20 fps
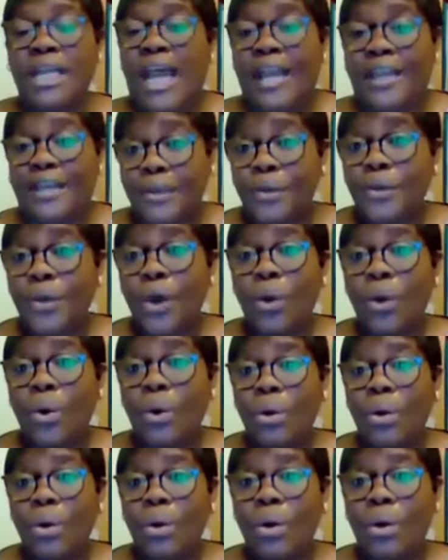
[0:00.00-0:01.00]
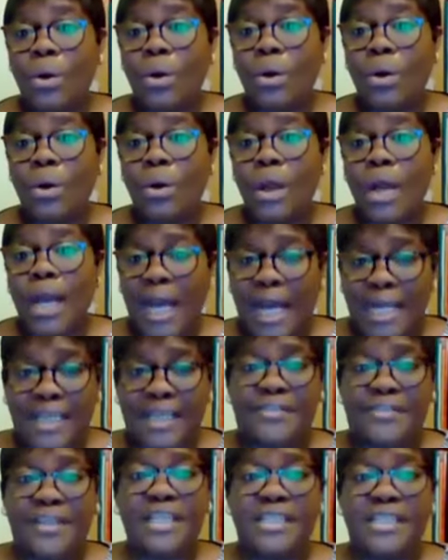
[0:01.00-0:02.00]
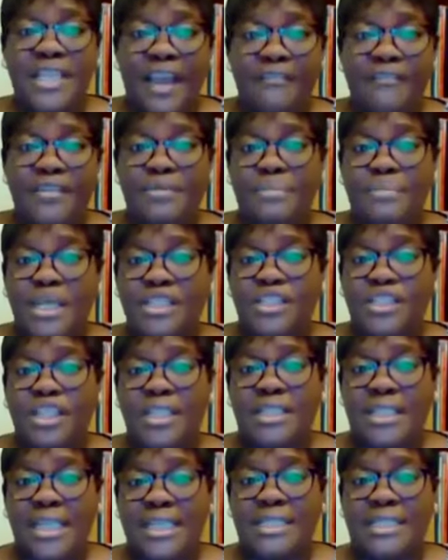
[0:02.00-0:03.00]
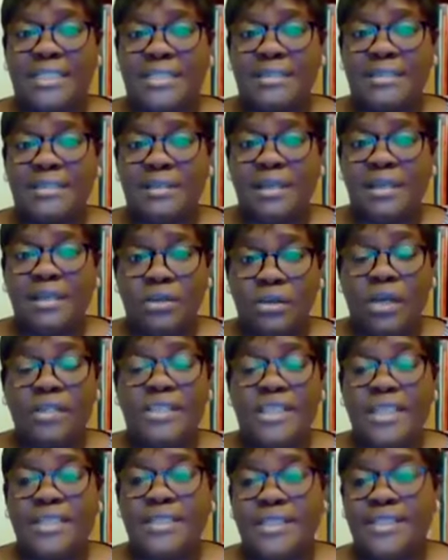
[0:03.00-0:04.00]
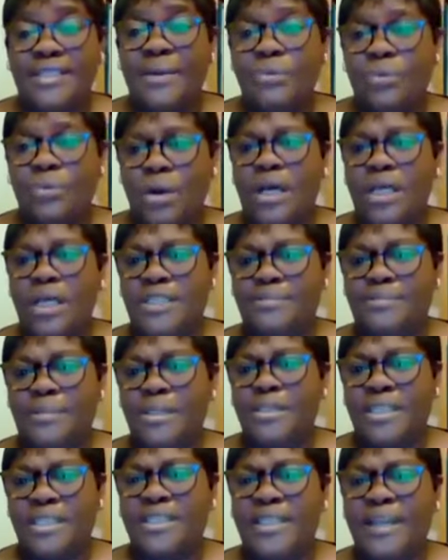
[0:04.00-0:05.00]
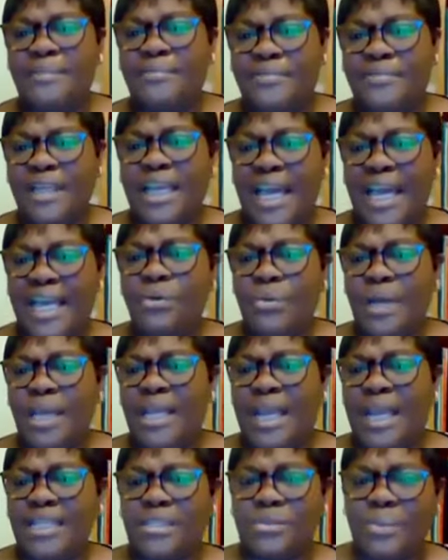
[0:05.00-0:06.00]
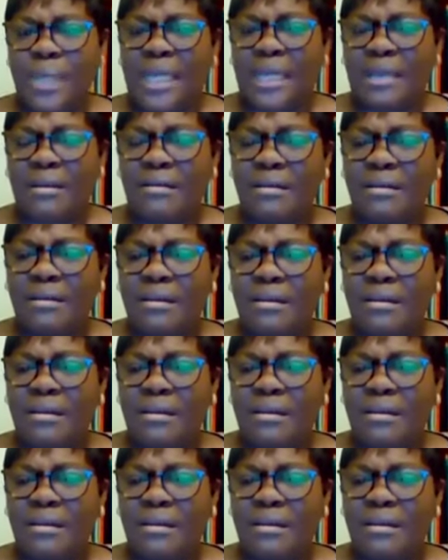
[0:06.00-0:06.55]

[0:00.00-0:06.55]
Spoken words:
Like you know, and I think David mentioned this, not in the same words, but the same thing anyway last week,